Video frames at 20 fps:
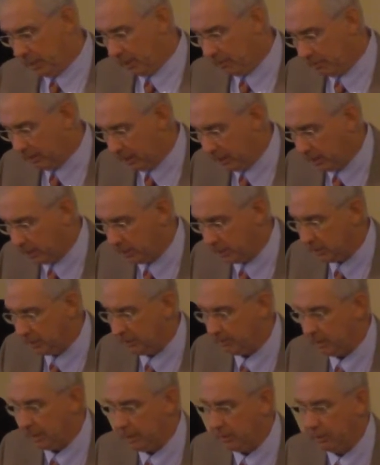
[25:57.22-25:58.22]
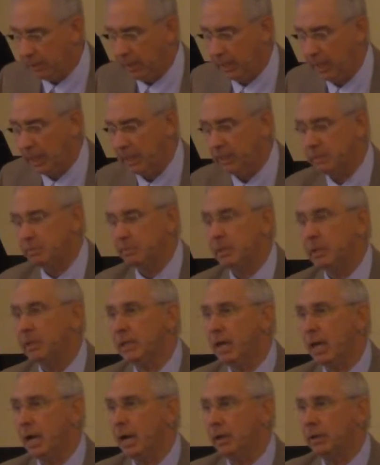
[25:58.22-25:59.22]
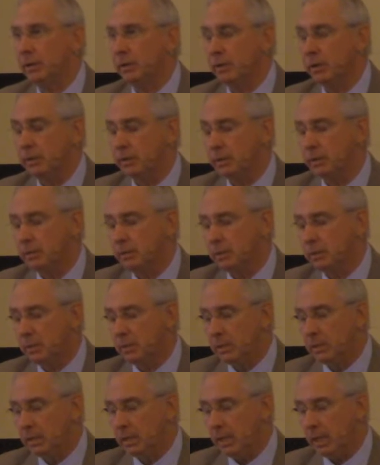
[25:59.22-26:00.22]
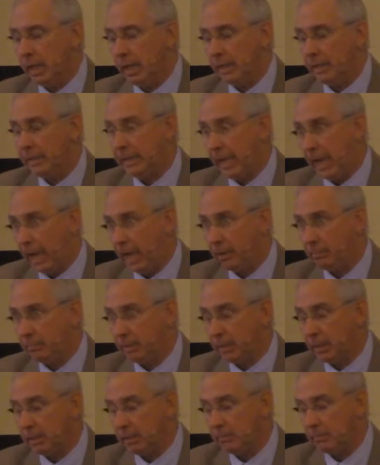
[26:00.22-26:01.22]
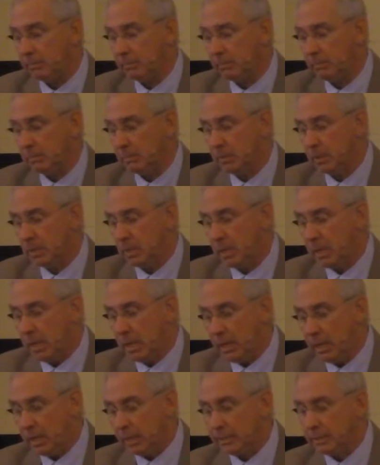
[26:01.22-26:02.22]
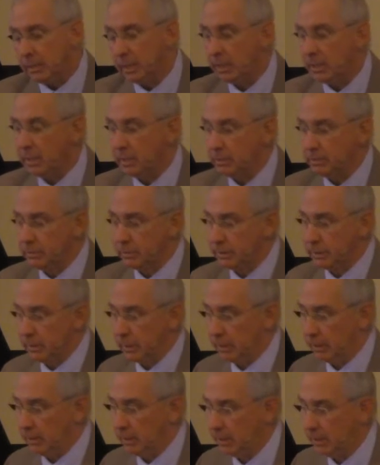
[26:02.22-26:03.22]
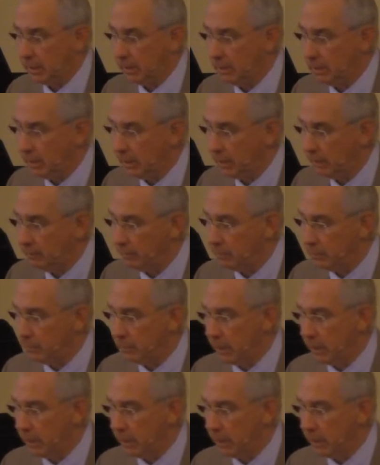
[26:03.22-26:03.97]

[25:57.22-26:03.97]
temptation's power has been conquered and can be. Isn't it interesting that the devil